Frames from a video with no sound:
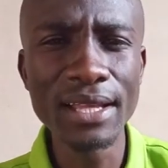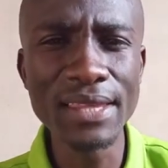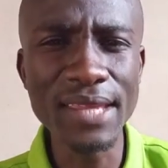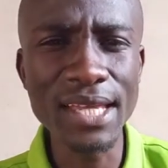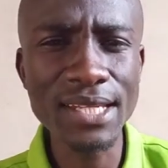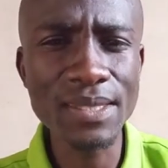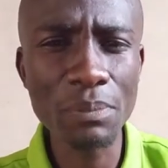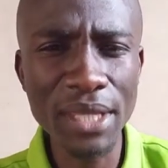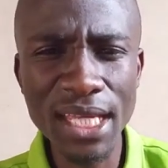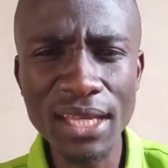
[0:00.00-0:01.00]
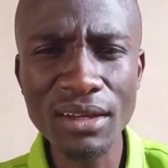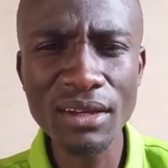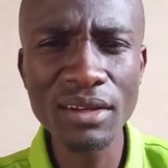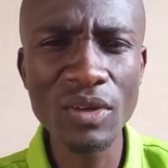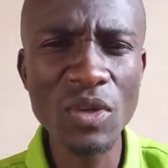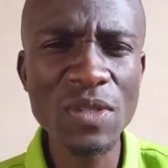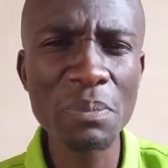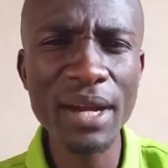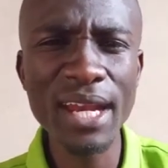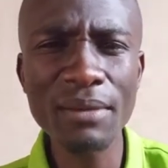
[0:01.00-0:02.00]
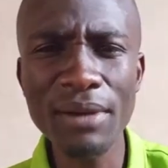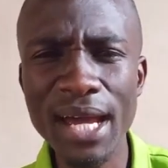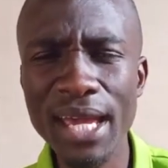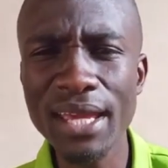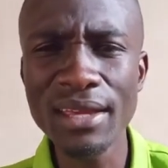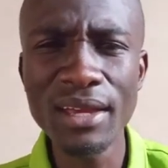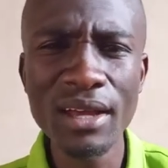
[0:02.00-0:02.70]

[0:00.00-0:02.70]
that is being spread by